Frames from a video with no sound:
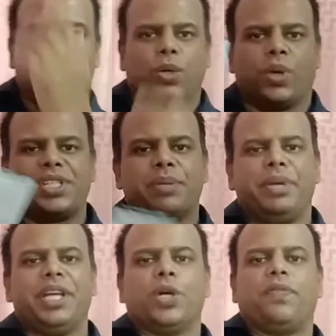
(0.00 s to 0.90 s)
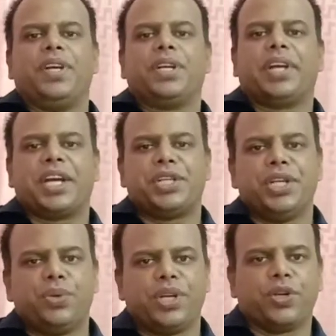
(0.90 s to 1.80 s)
What is the meaning of interaction
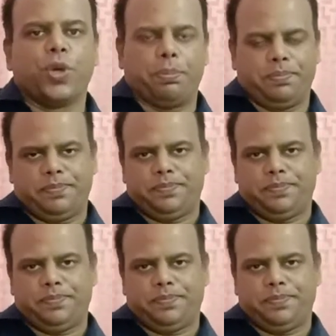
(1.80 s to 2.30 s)
during a group?